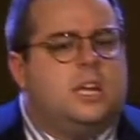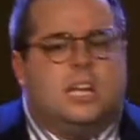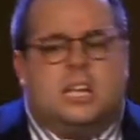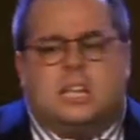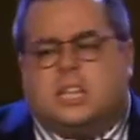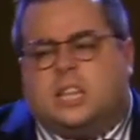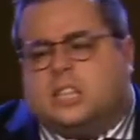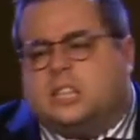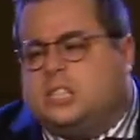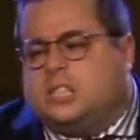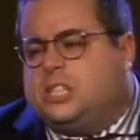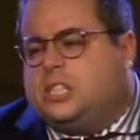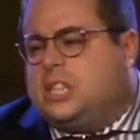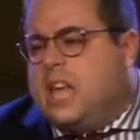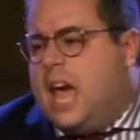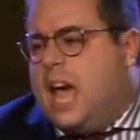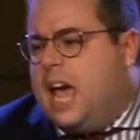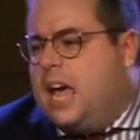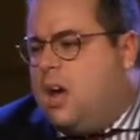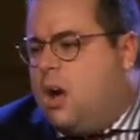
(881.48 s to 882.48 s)
The
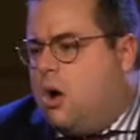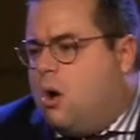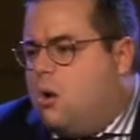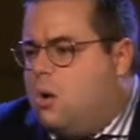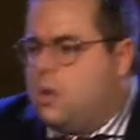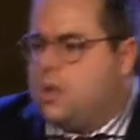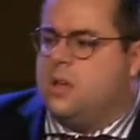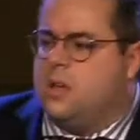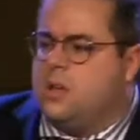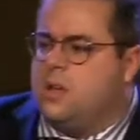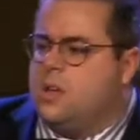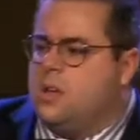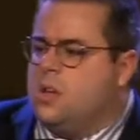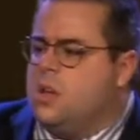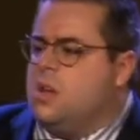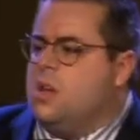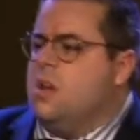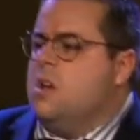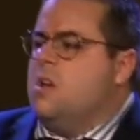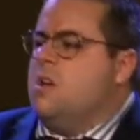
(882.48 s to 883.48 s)
zeo
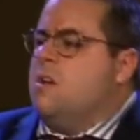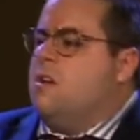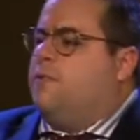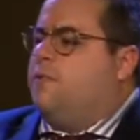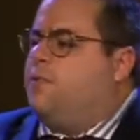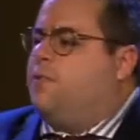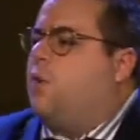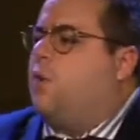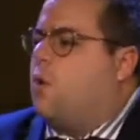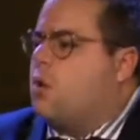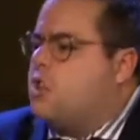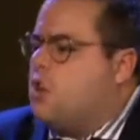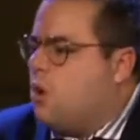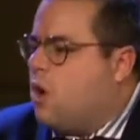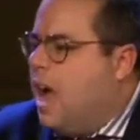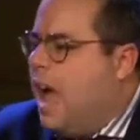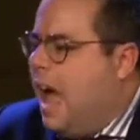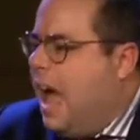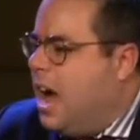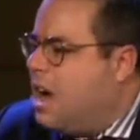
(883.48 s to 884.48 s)
for your
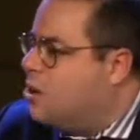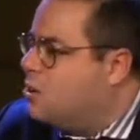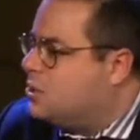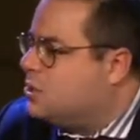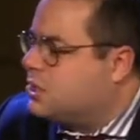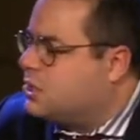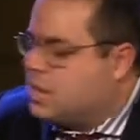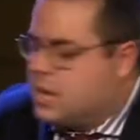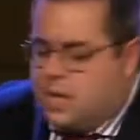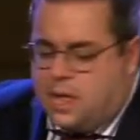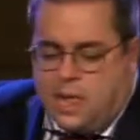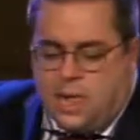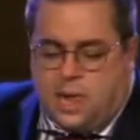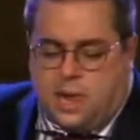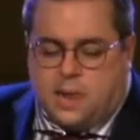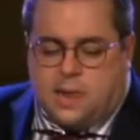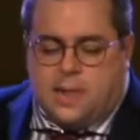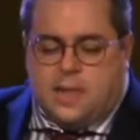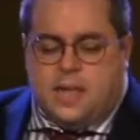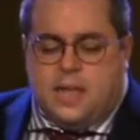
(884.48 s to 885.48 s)
house
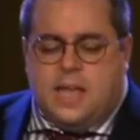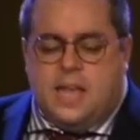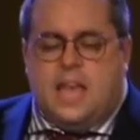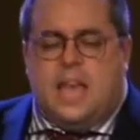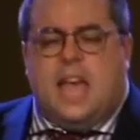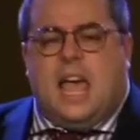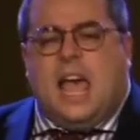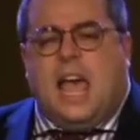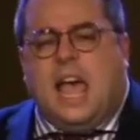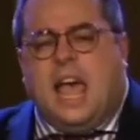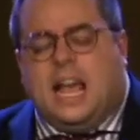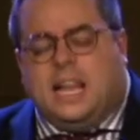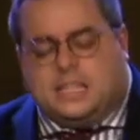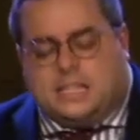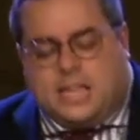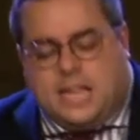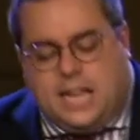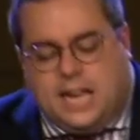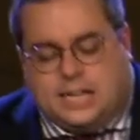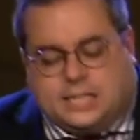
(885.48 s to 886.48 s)
has
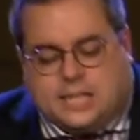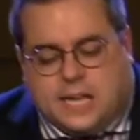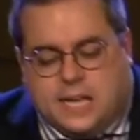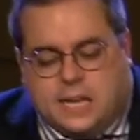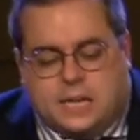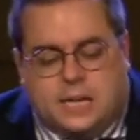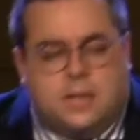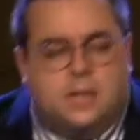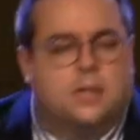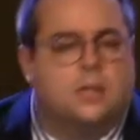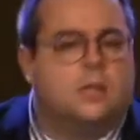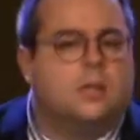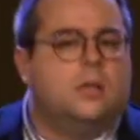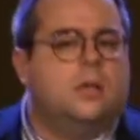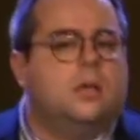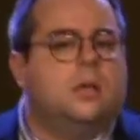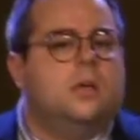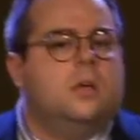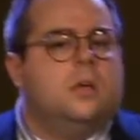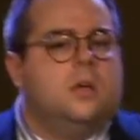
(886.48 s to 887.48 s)
eaten
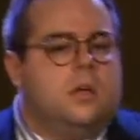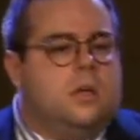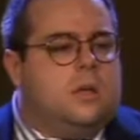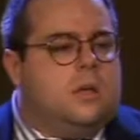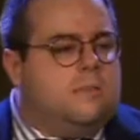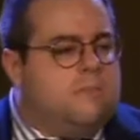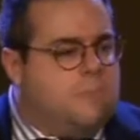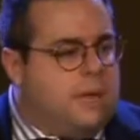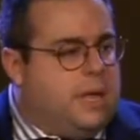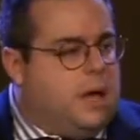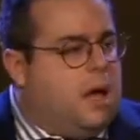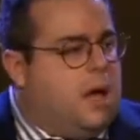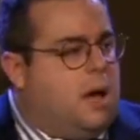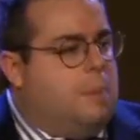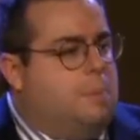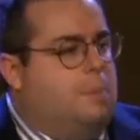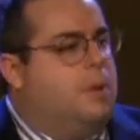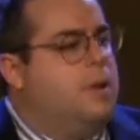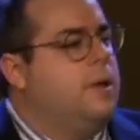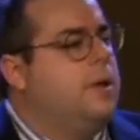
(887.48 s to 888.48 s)
me
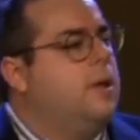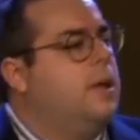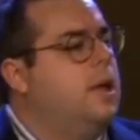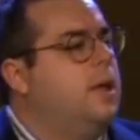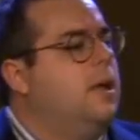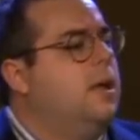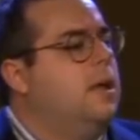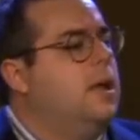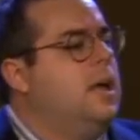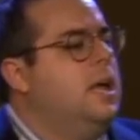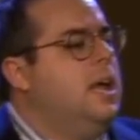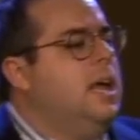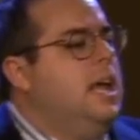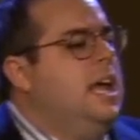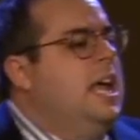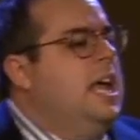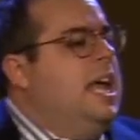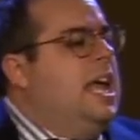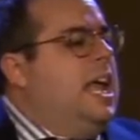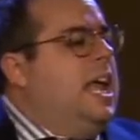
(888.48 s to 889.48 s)
up.
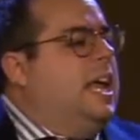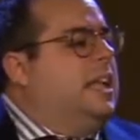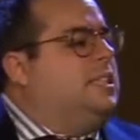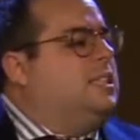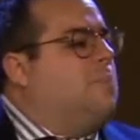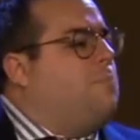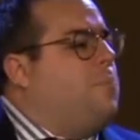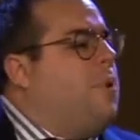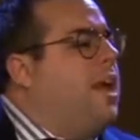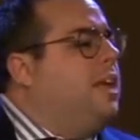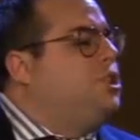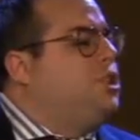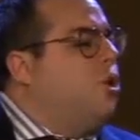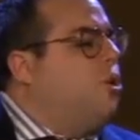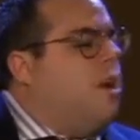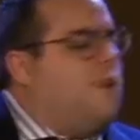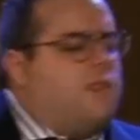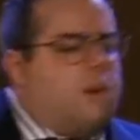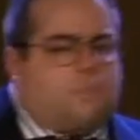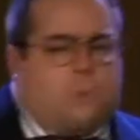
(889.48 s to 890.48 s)
It's a picture
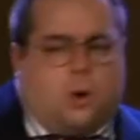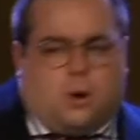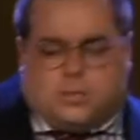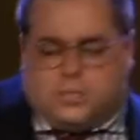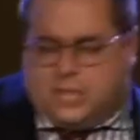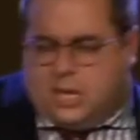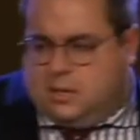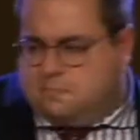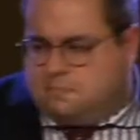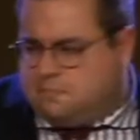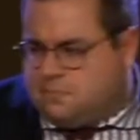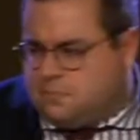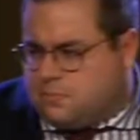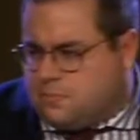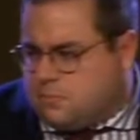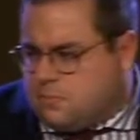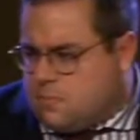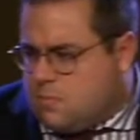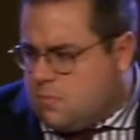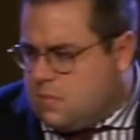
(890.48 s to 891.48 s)
of a person
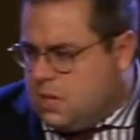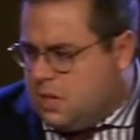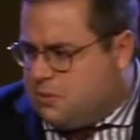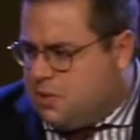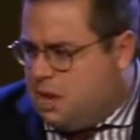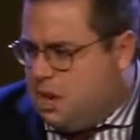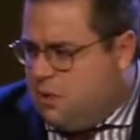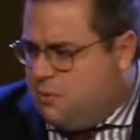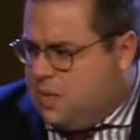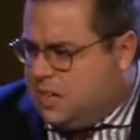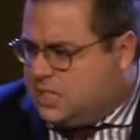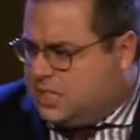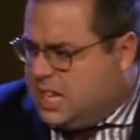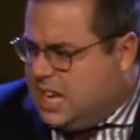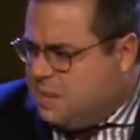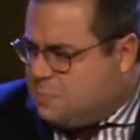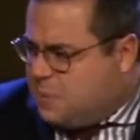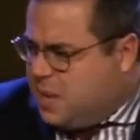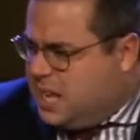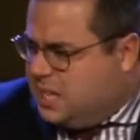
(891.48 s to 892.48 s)
that on the
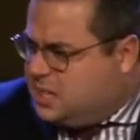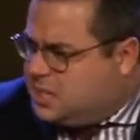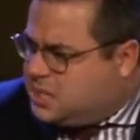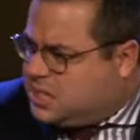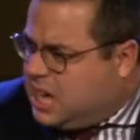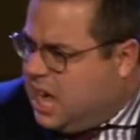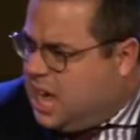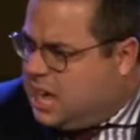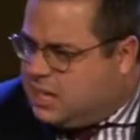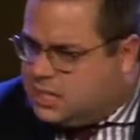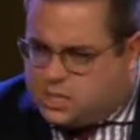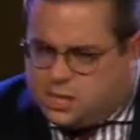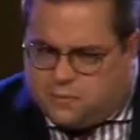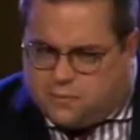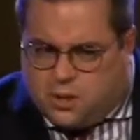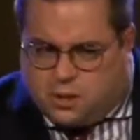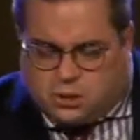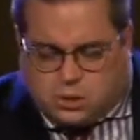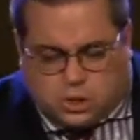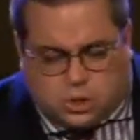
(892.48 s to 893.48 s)
deep insides of
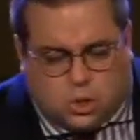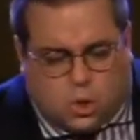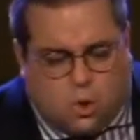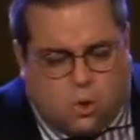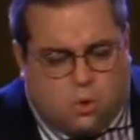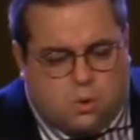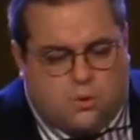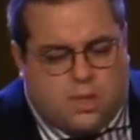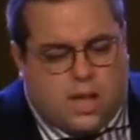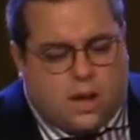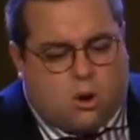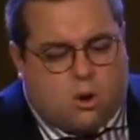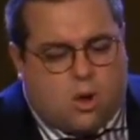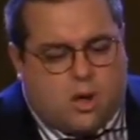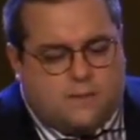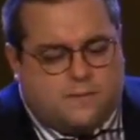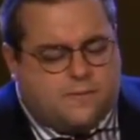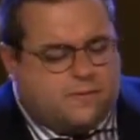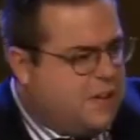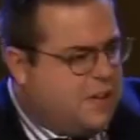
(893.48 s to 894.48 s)
their soul they are
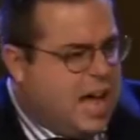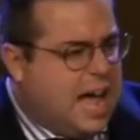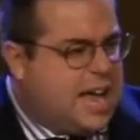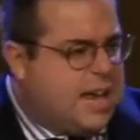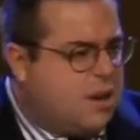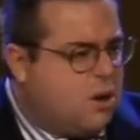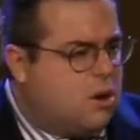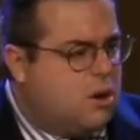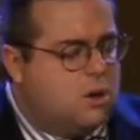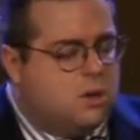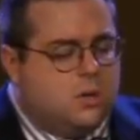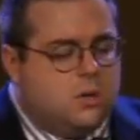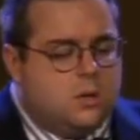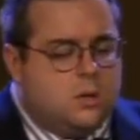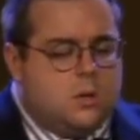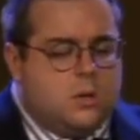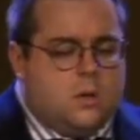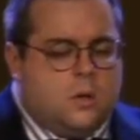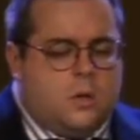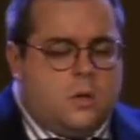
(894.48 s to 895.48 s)
on fire
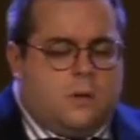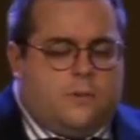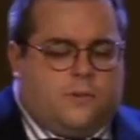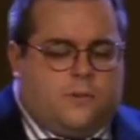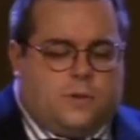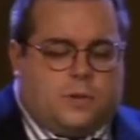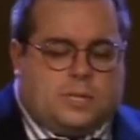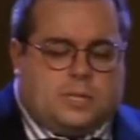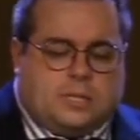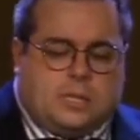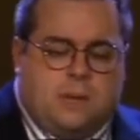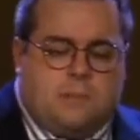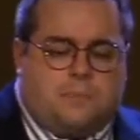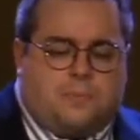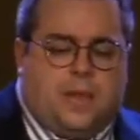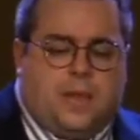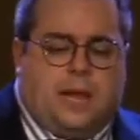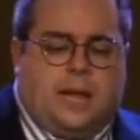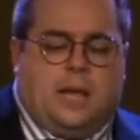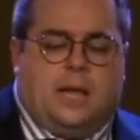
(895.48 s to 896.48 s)
for
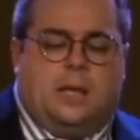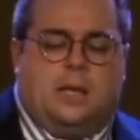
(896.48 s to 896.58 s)
something.